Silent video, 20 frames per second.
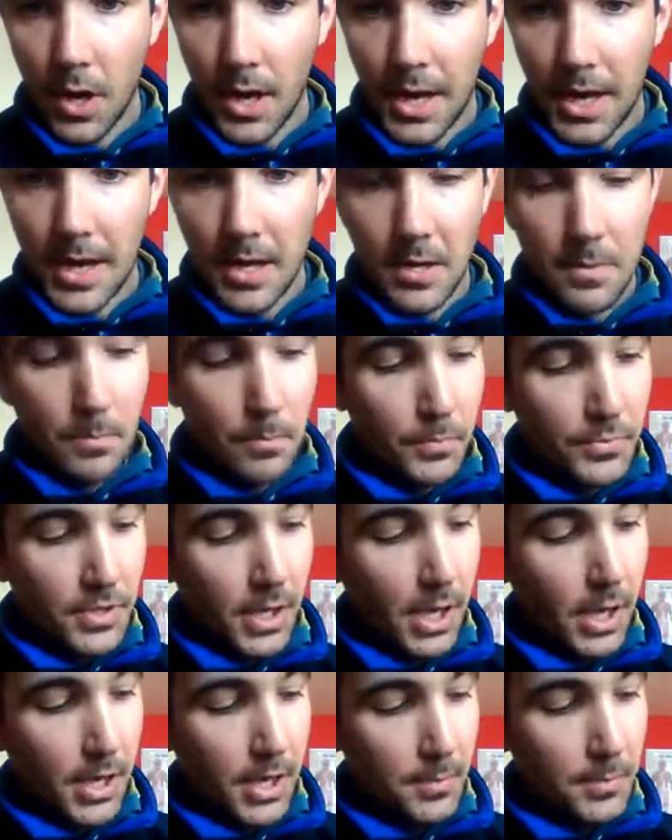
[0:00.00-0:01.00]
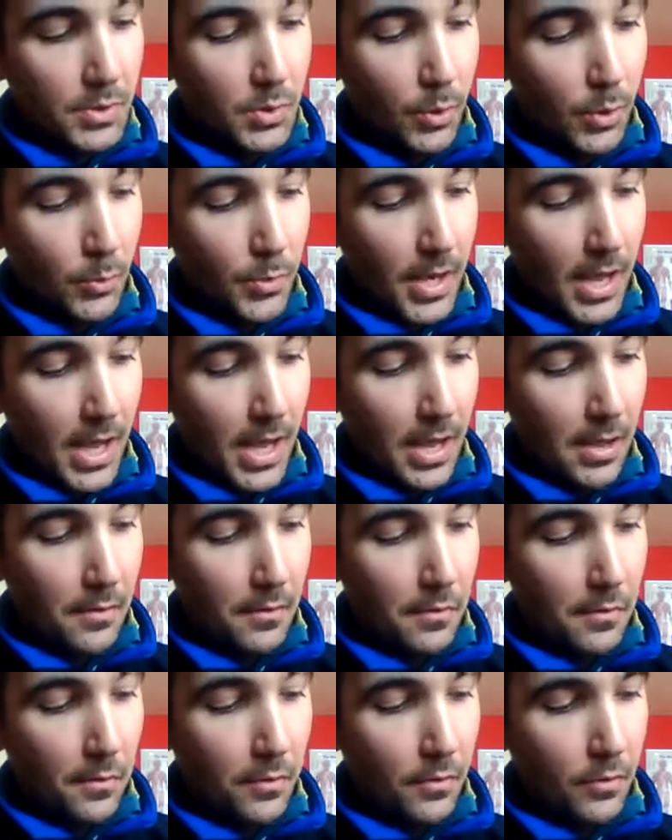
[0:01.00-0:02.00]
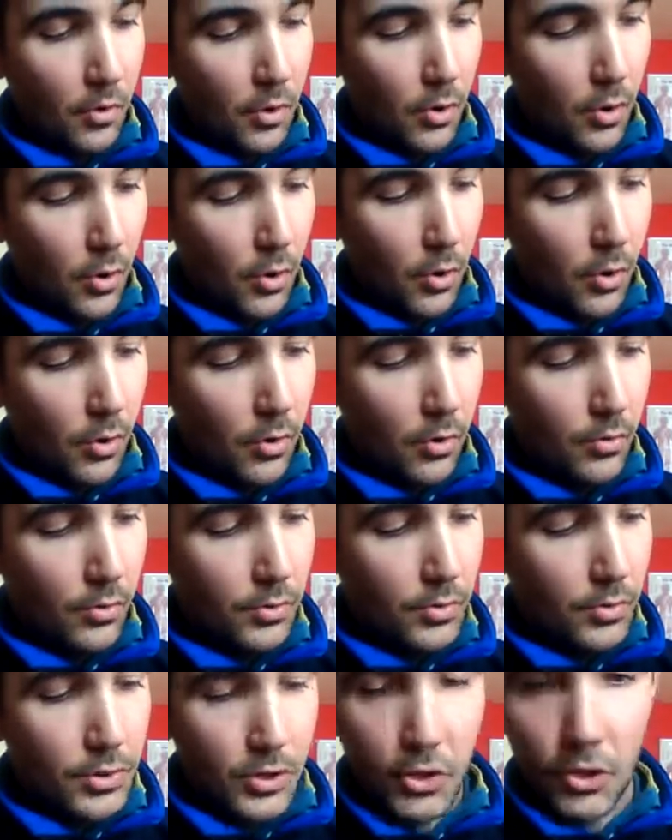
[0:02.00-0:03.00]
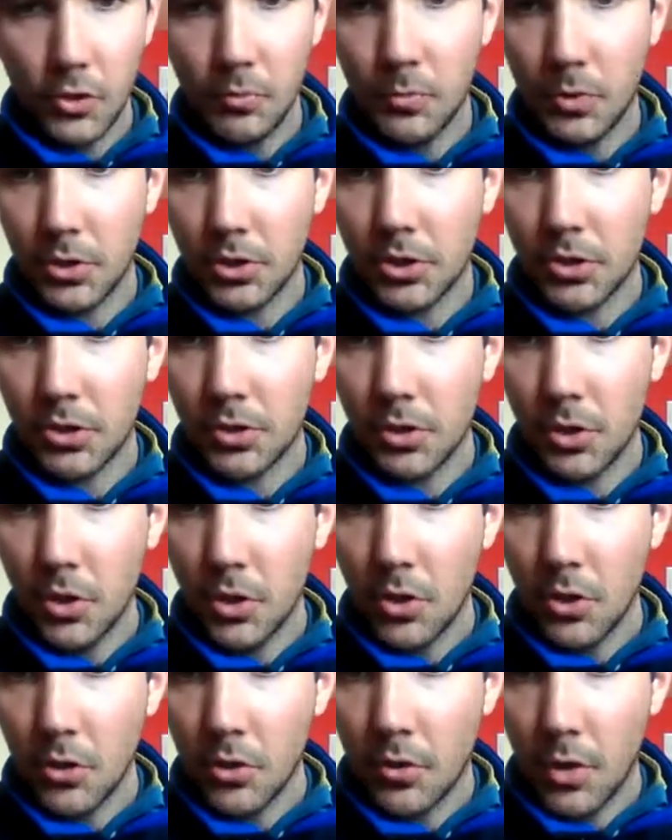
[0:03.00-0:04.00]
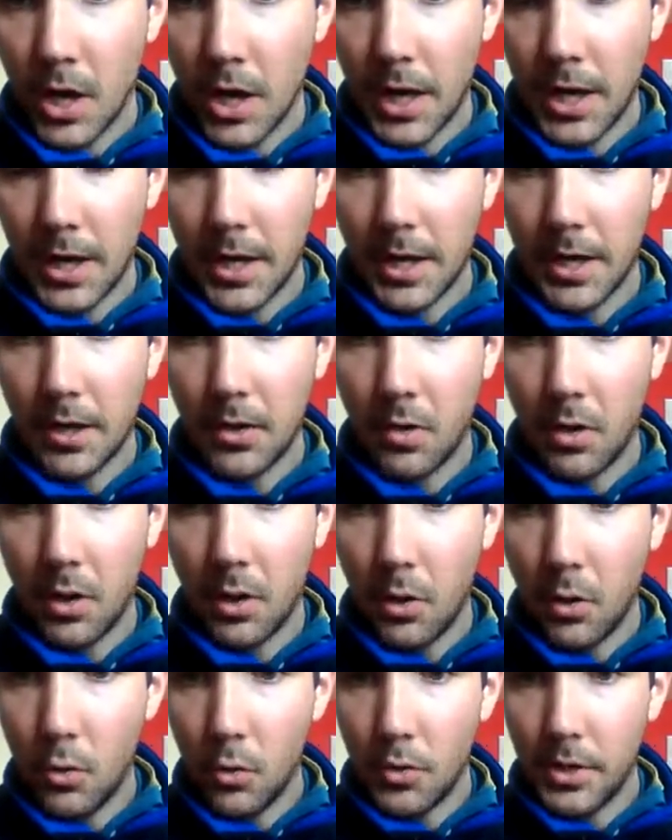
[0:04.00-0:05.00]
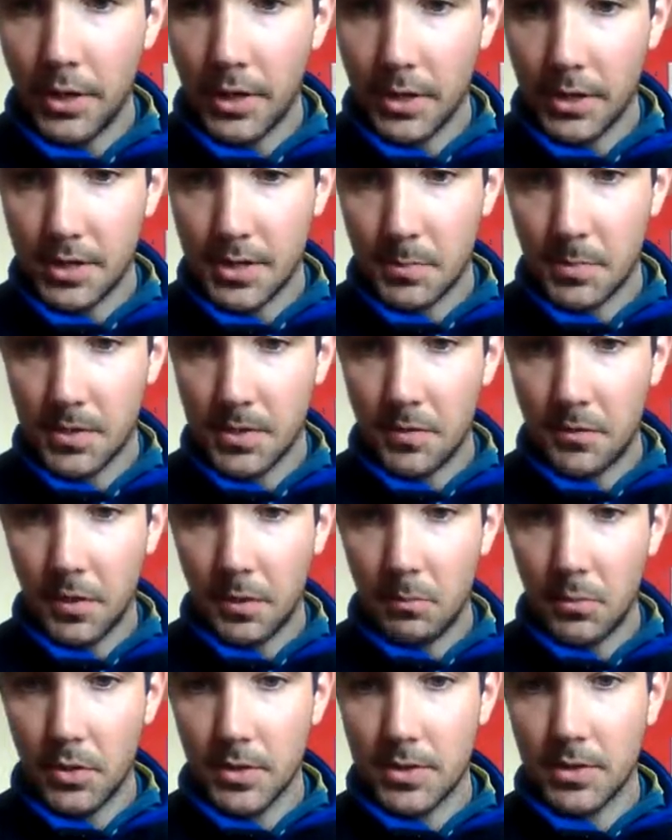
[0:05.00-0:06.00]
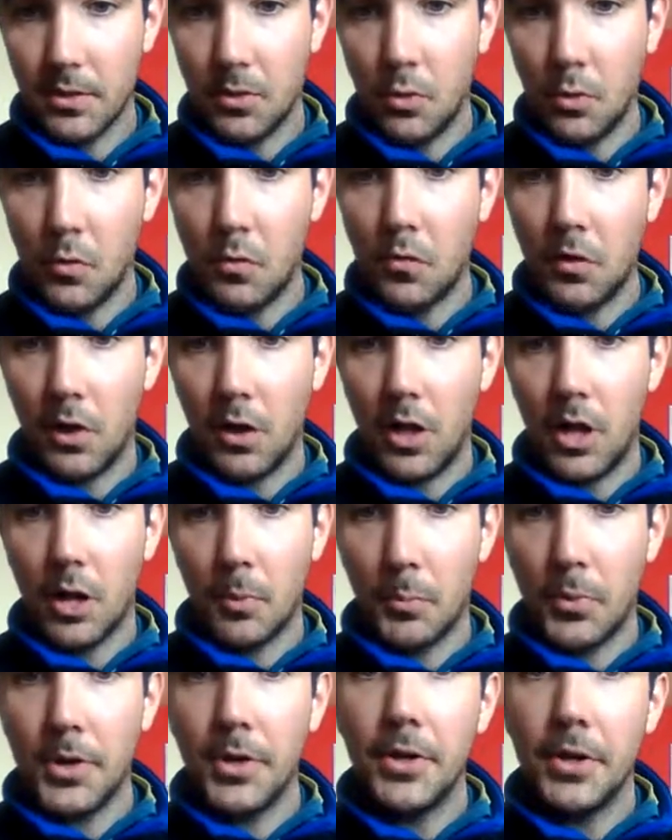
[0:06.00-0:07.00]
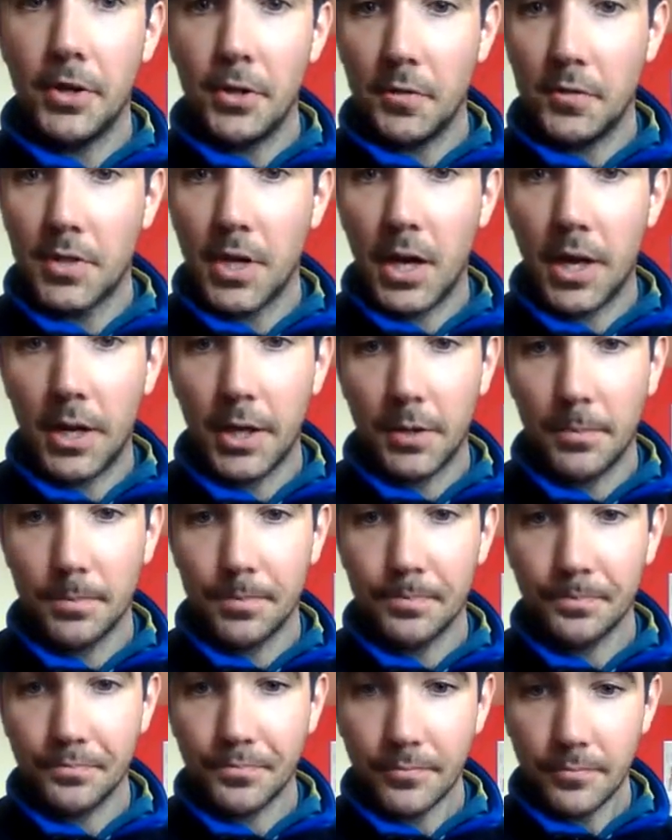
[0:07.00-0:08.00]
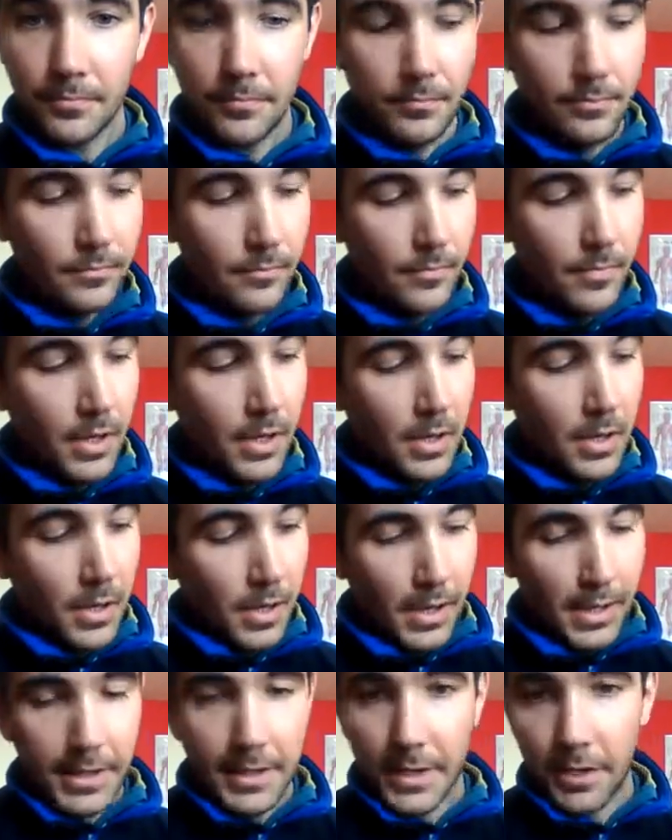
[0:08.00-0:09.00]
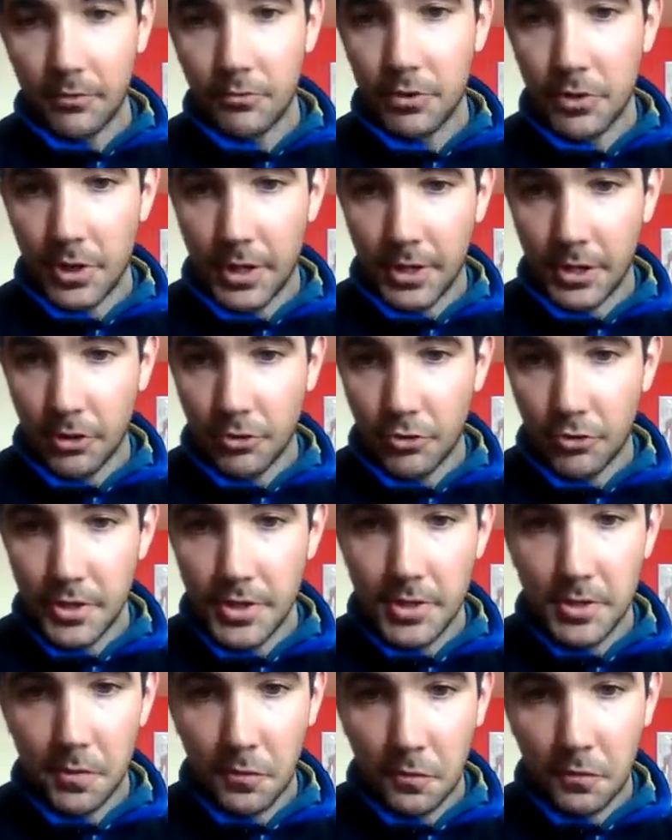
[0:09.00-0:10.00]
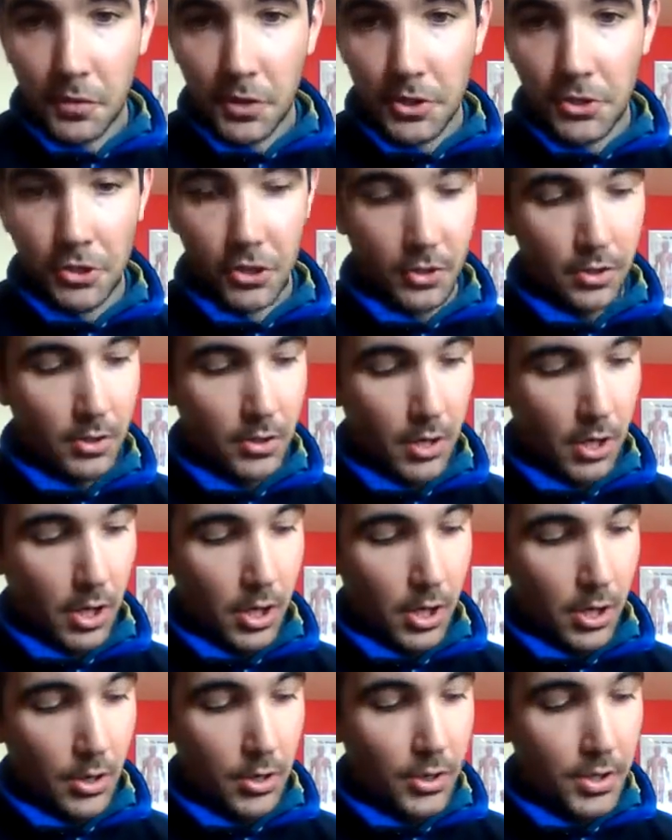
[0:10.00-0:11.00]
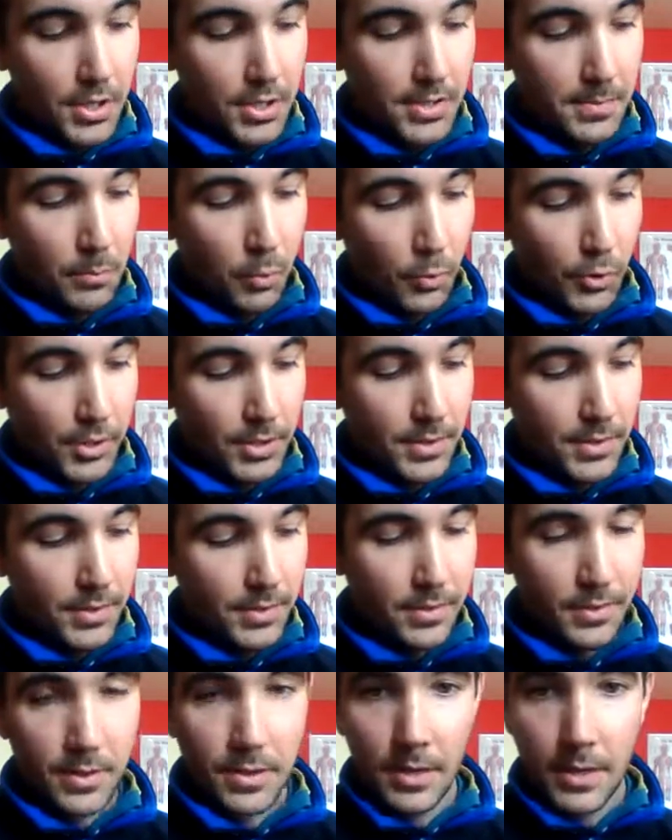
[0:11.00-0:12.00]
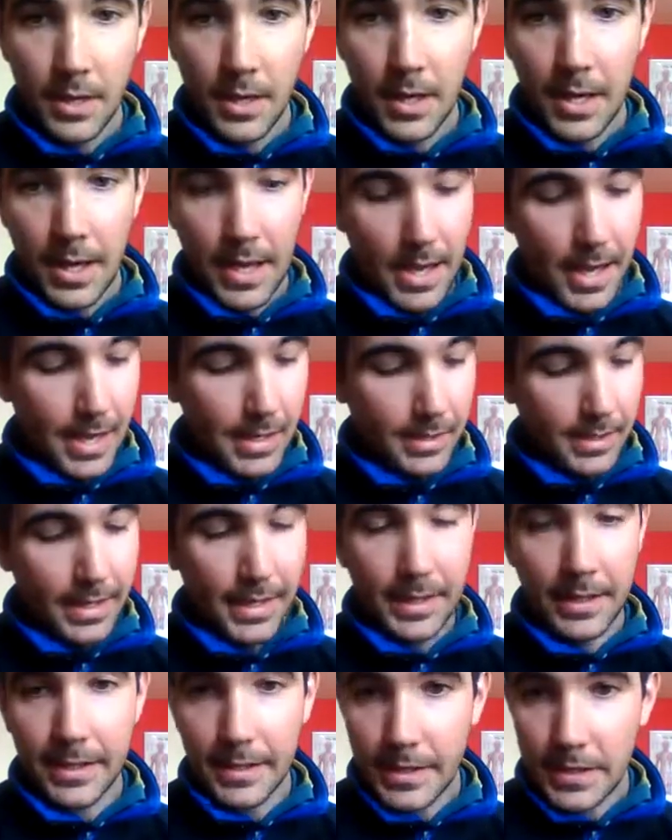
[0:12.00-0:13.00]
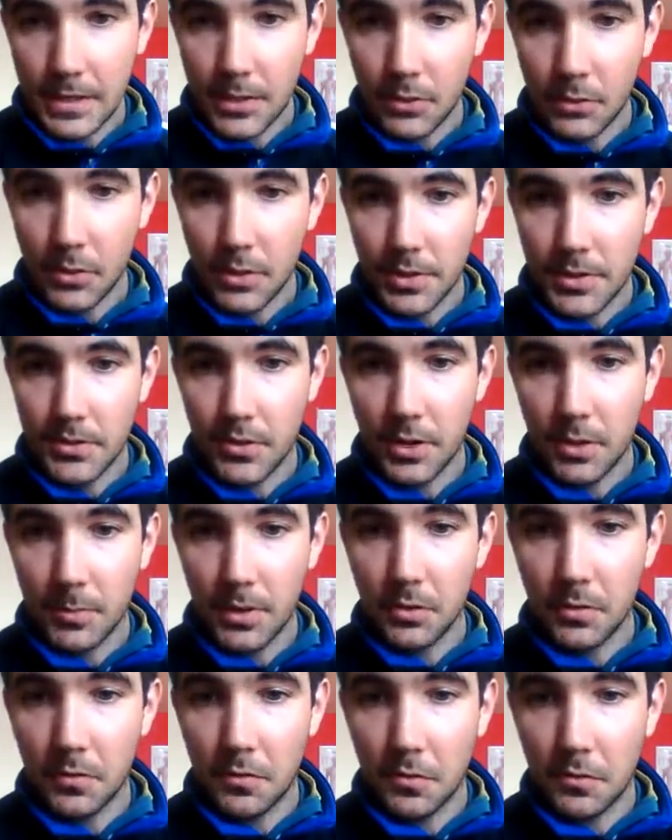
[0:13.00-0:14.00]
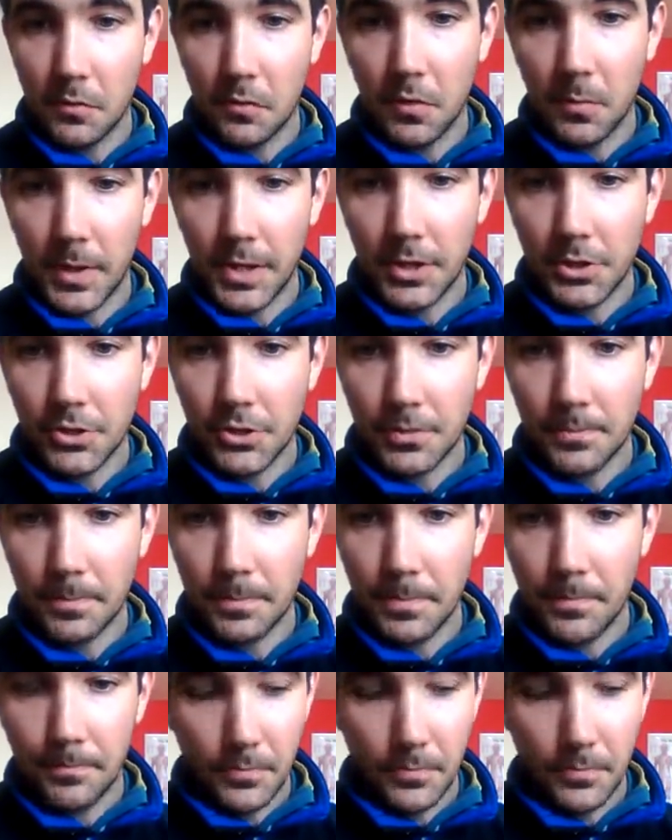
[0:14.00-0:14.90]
In times when we have too much loading in a specific muscle over a long period of time, it can increase the friction on these points and can lead to a certain amount of inflammation.